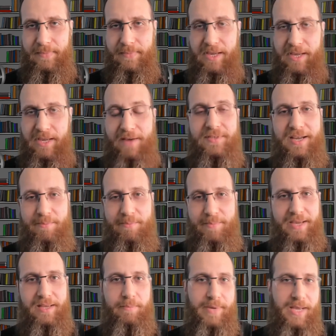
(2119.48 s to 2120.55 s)
you have to kind of
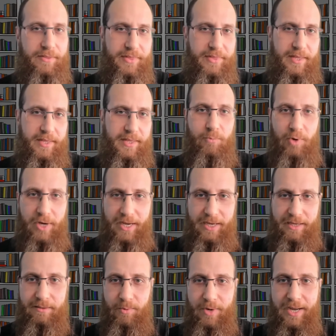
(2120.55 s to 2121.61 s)
make it about them.
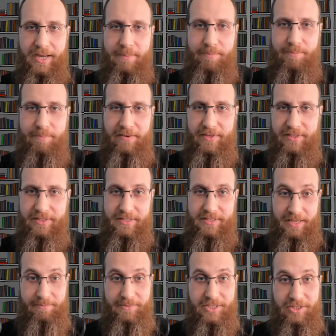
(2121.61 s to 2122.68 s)
Why, why it benefits
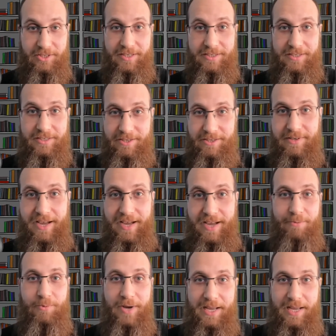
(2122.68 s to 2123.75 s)
them to talk to you, not
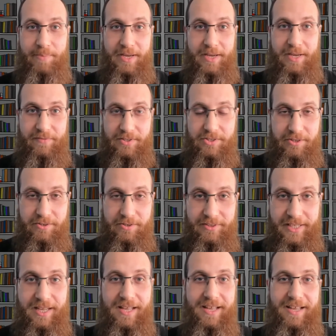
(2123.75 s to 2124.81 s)
why it benefits you.
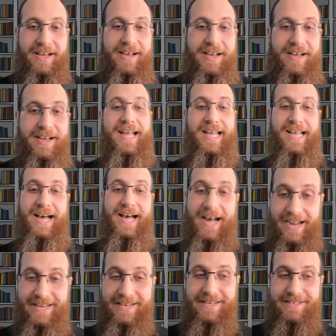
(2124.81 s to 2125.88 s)
Like, hi,
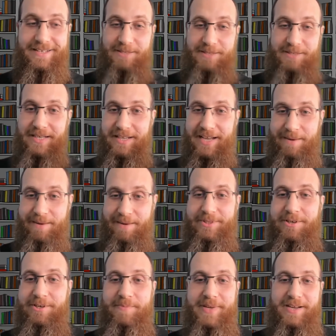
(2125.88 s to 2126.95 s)
I need to spend time with
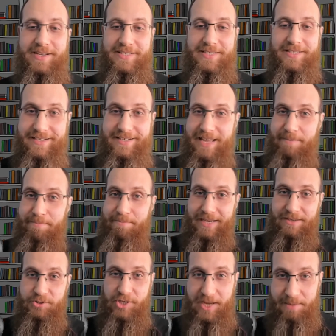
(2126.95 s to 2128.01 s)
you because I need to get my
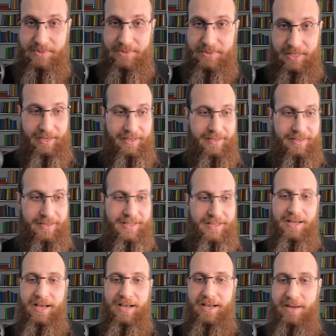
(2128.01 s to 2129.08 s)
job done
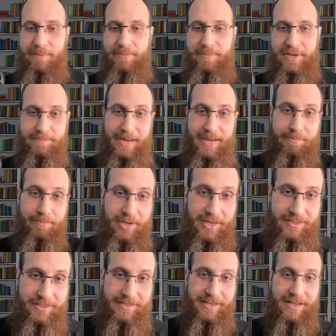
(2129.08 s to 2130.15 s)
uh, because my
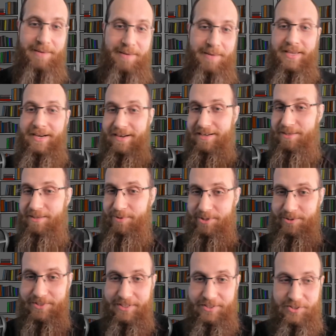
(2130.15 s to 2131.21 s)
boss is on me and I need to
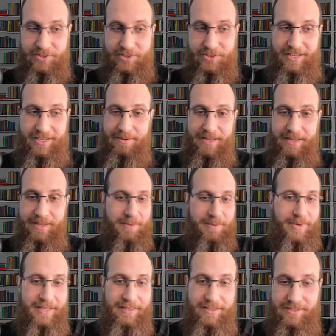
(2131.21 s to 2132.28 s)
produce this thing
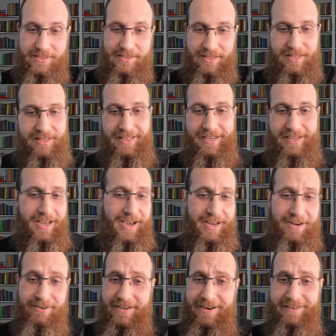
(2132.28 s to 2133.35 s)
by this. Like, I
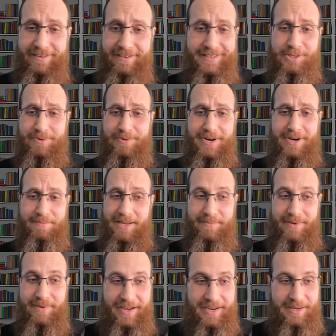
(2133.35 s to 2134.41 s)
don't care. That's your problem, not
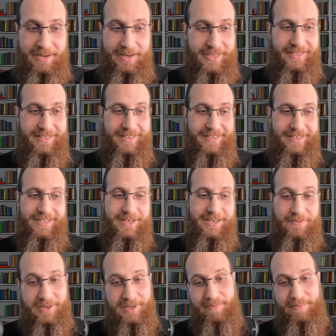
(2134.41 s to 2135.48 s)
mine. But you know,
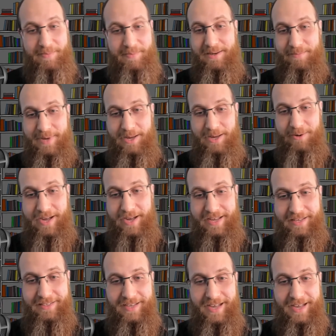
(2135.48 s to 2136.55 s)
if you can make it about
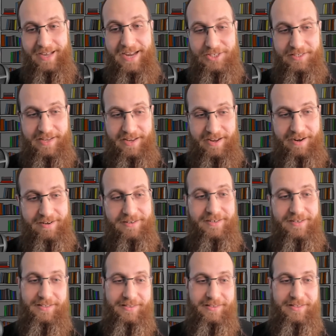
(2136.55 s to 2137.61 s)
why I should care,
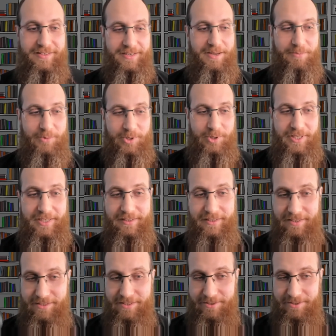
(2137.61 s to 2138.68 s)
then I'm more likely
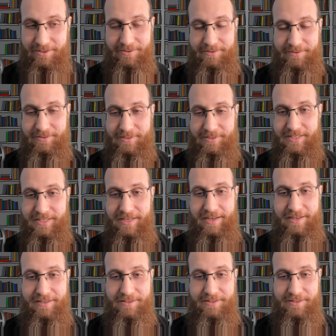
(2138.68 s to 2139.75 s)
to, to say
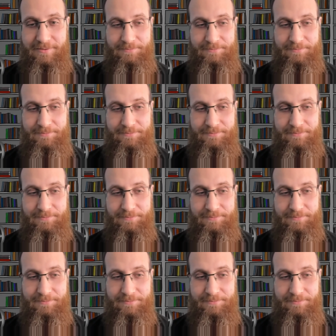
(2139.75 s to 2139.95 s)
yes.